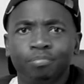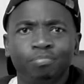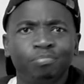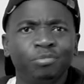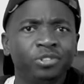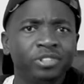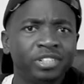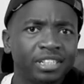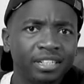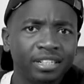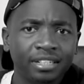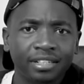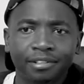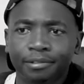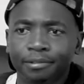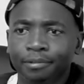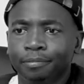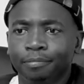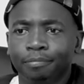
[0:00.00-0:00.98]

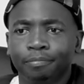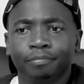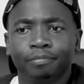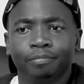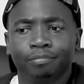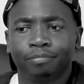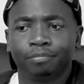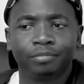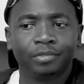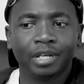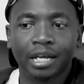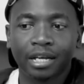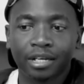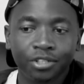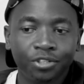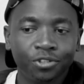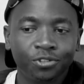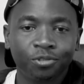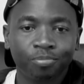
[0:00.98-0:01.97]
music. I
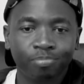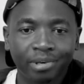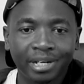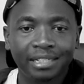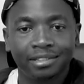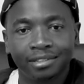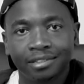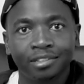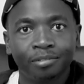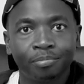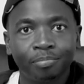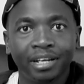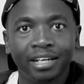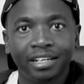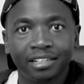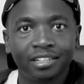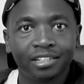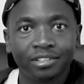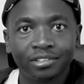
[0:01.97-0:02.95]
used to
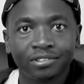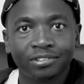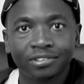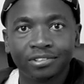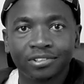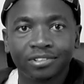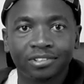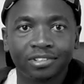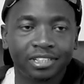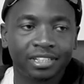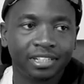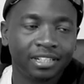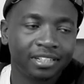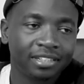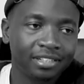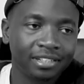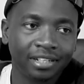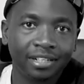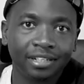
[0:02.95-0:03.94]
participate in all
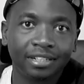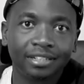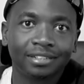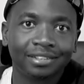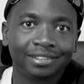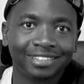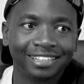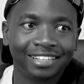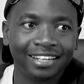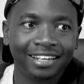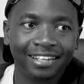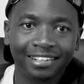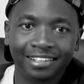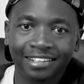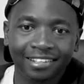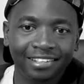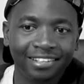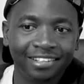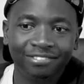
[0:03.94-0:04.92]
those things. Yeah,
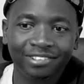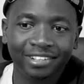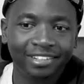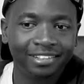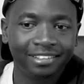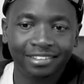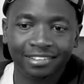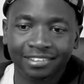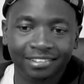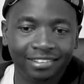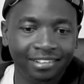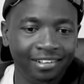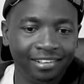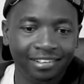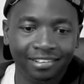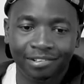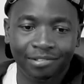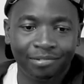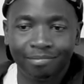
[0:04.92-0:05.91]
even
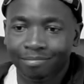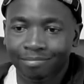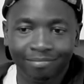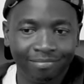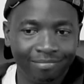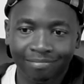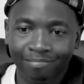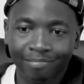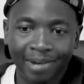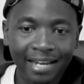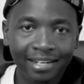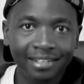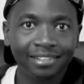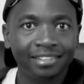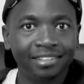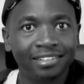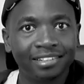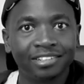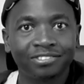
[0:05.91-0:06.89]
my
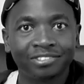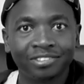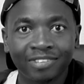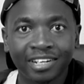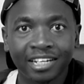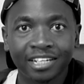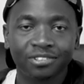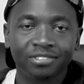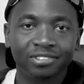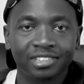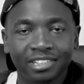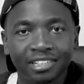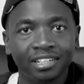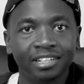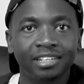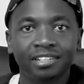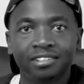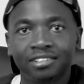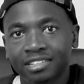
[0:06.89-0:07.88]
teacher's remarks would
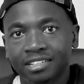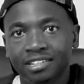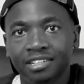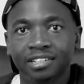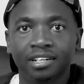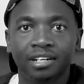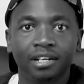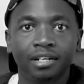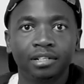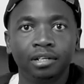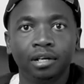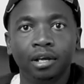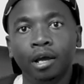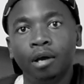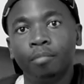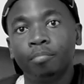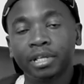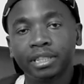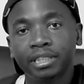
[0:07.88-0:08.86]
say interested in art,
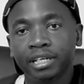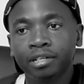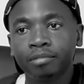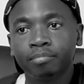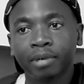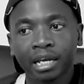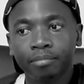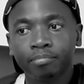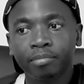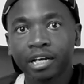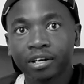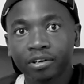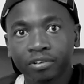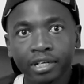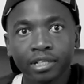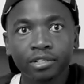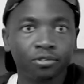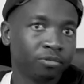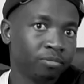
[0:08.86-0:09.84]
but then my
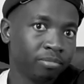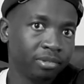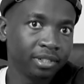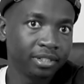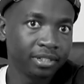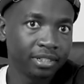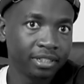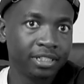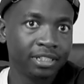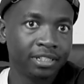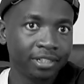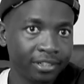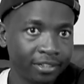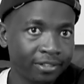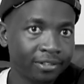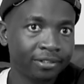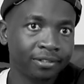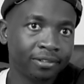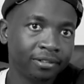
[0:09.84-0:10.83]
grades would be
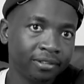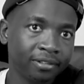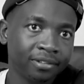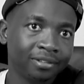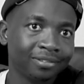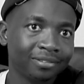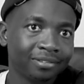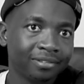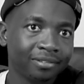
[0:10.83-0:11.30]
still.